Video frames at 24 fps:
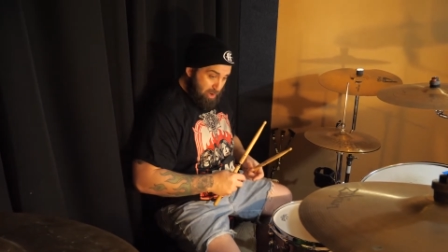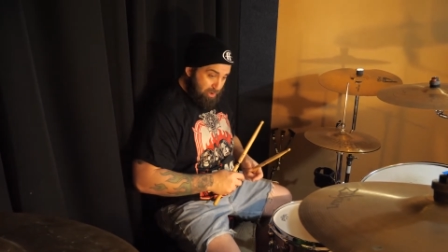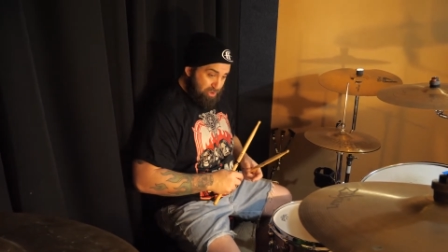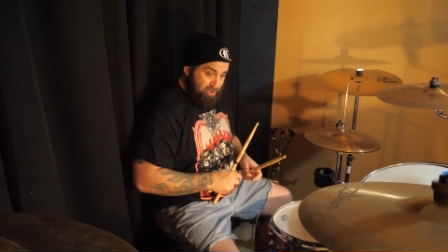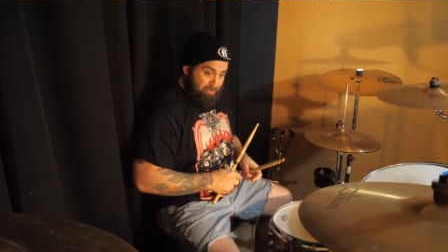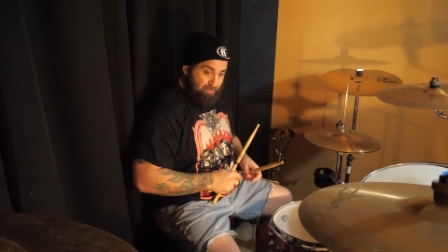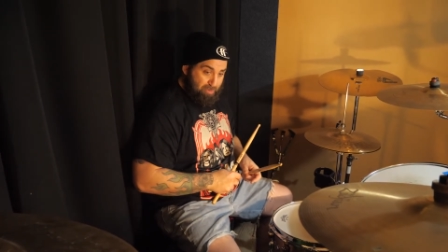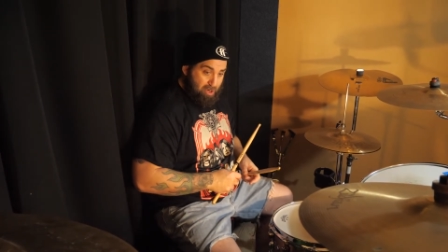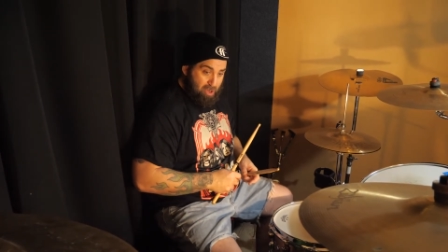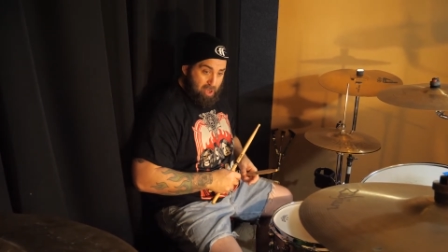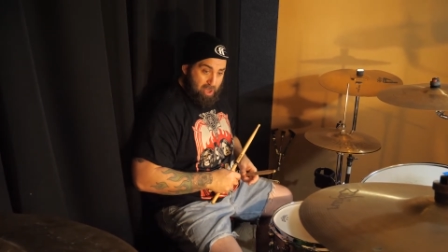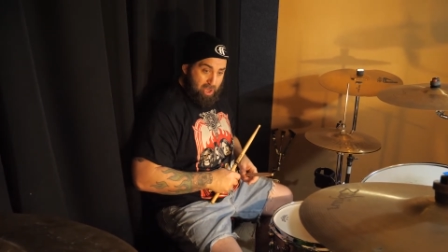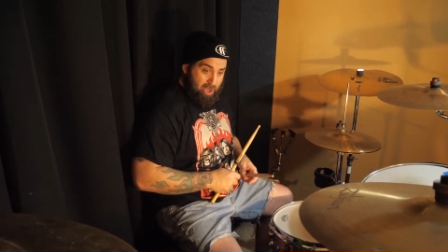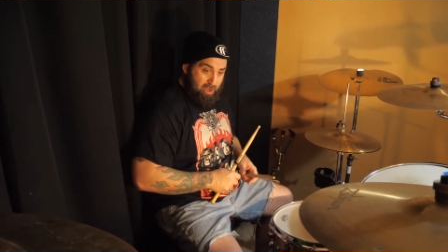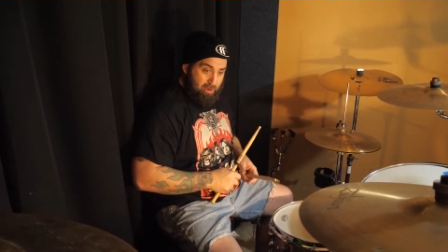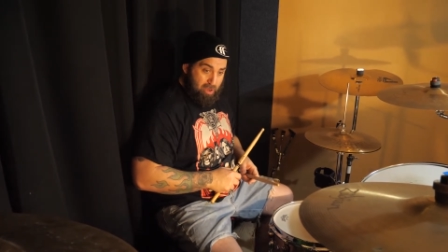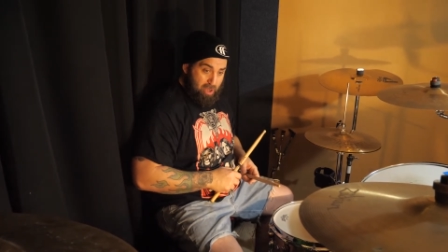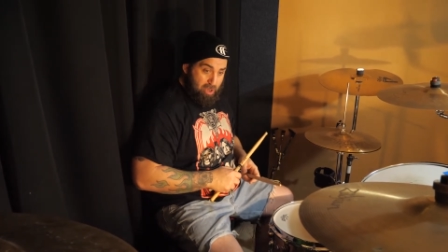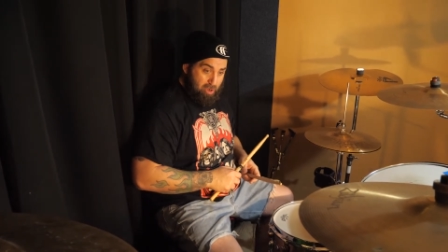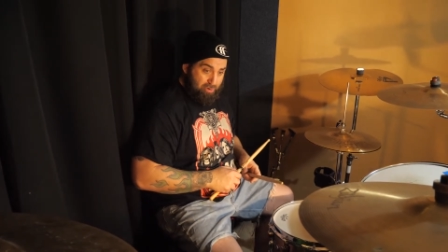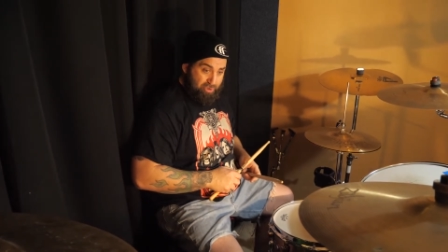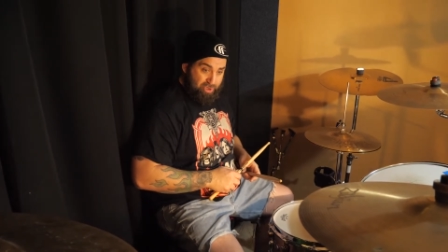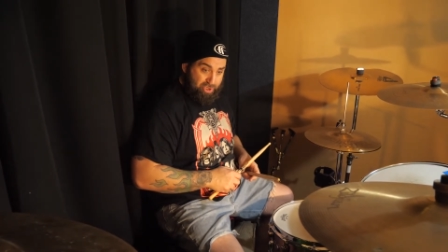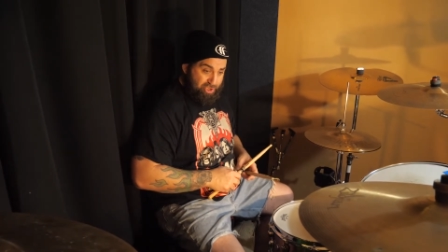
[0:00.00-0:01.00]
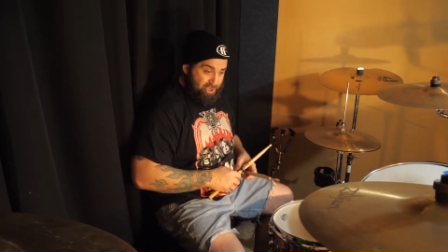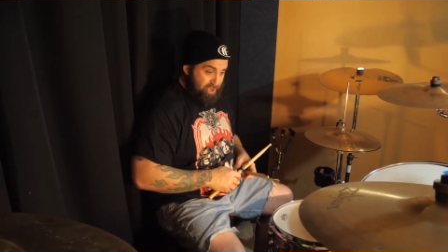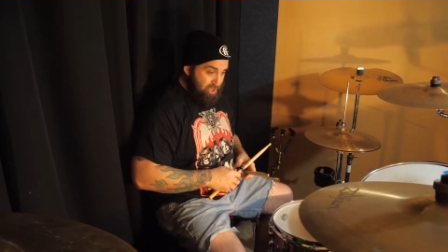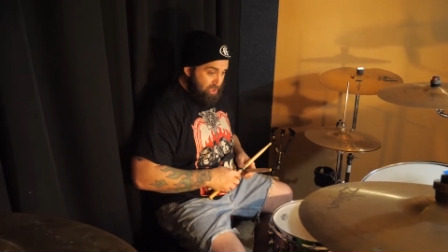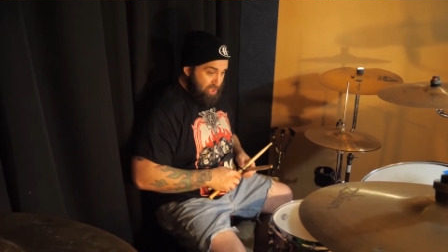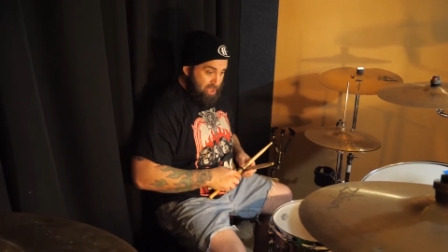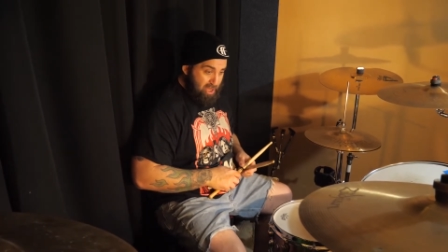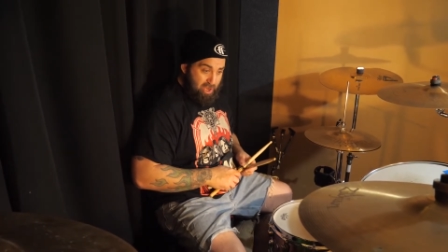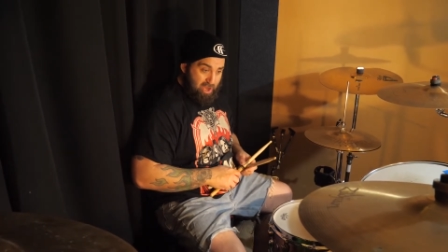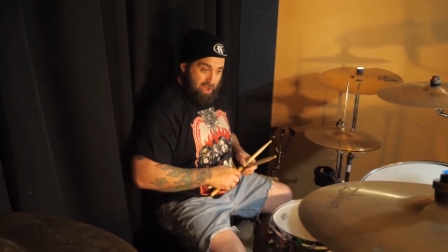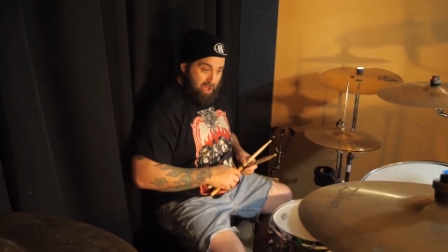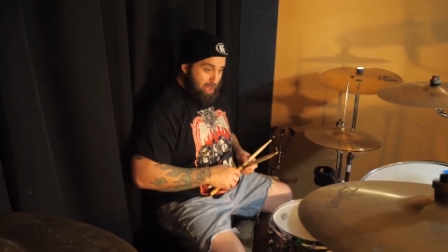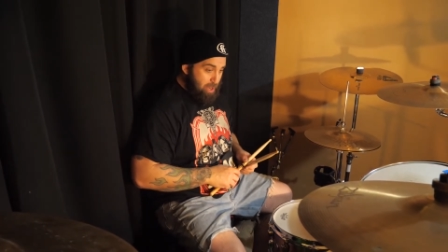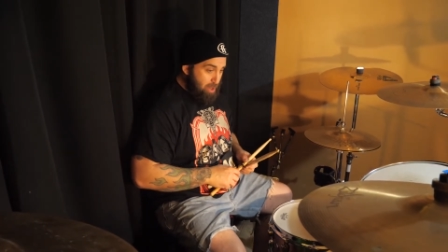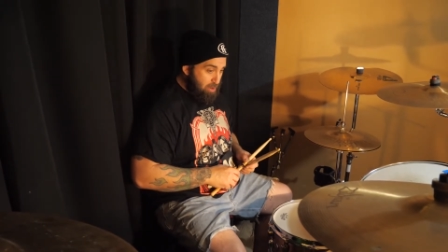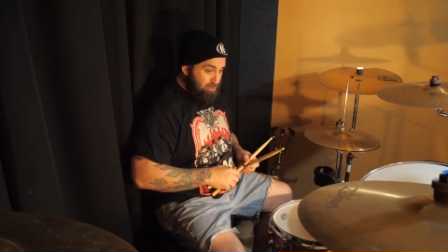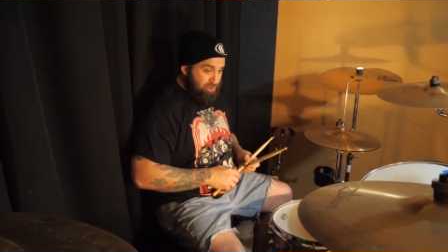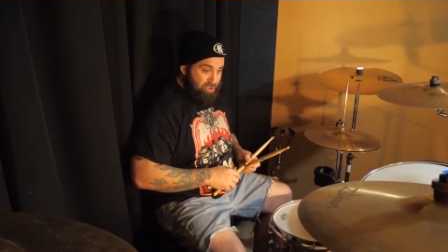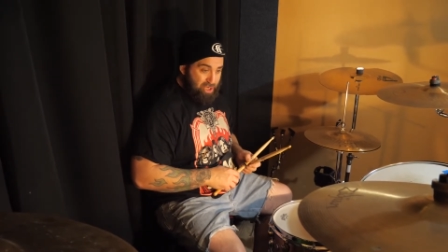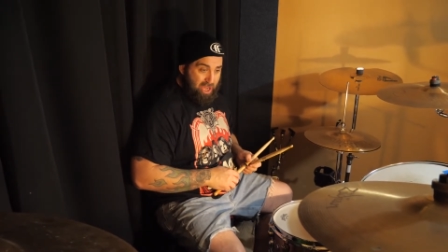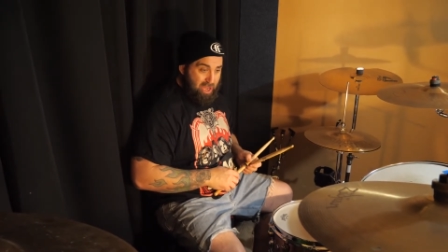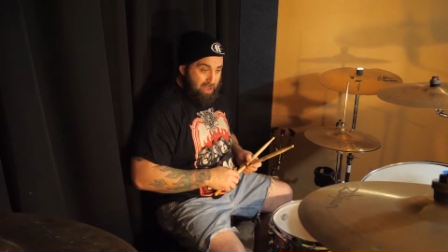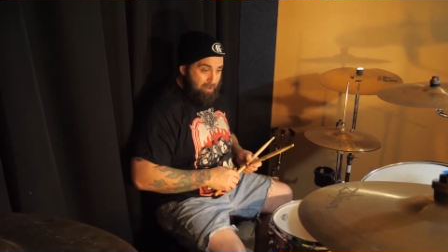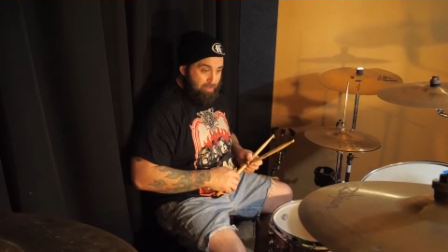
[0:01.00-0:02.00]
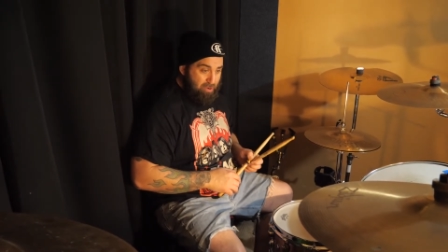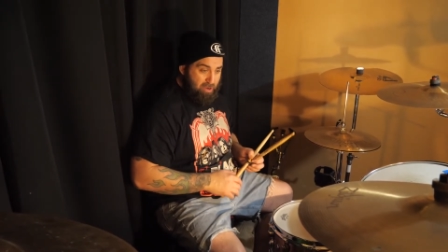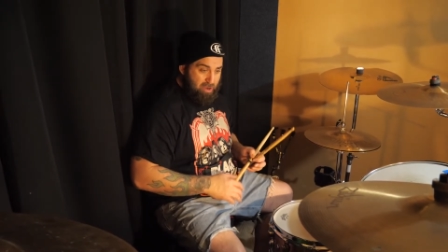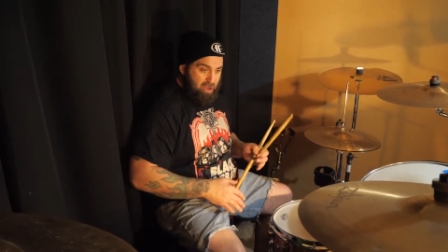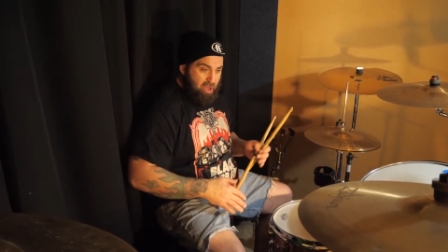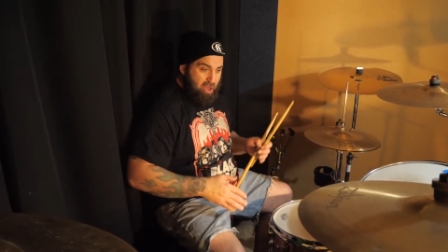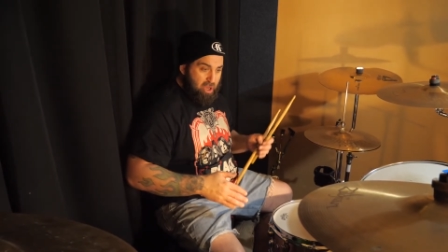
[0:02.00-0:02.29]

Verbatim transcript: I'll just be like that, and I'll just sit there and I'll tap